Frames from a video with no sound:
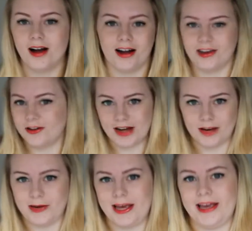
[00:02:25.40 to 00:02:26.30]
I love
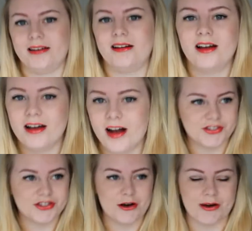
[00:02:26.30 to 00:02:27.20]
Halloween. I'm
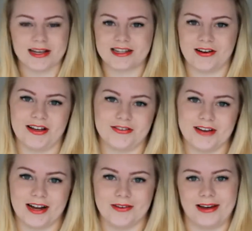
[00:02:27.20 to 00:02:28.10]
so excited for
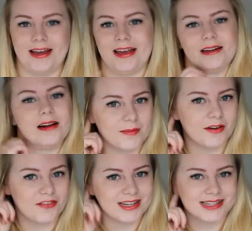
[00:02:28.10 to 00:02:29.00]
Halloween. Me and my
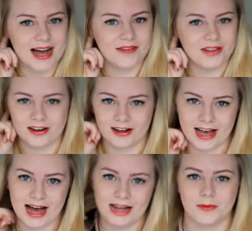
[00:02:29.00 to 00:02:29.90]
friends are having like
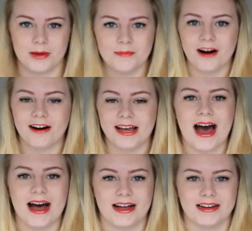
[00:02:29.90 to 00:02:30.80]
a Halloween party
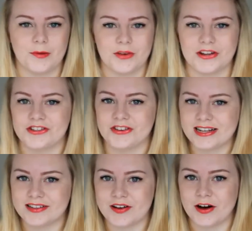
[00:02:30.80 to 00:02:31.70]
and I'm gonna
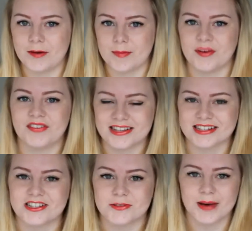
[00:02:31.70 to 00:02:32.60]
dress up. My friend's
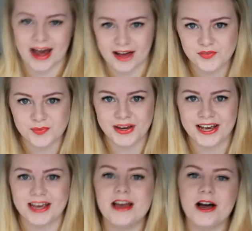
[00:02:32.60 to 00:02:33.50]
gonna do my hair for
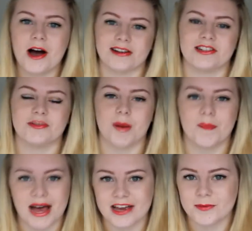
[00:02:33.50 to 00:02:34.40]
me. I'm gonna do my
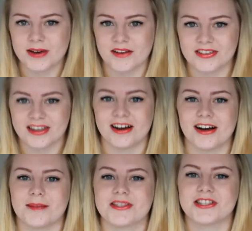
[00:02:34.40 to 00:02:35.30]
makeup and everything.
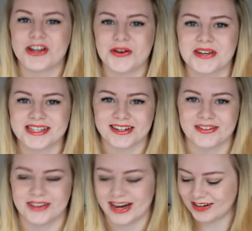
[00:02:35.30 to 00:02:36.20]
I am so
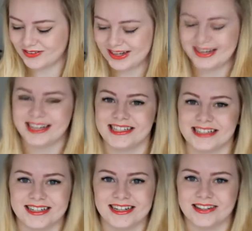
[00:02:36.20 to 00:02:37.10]
excited for Halloween.
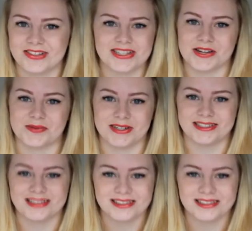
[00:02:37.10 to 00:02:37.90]
I love it so much.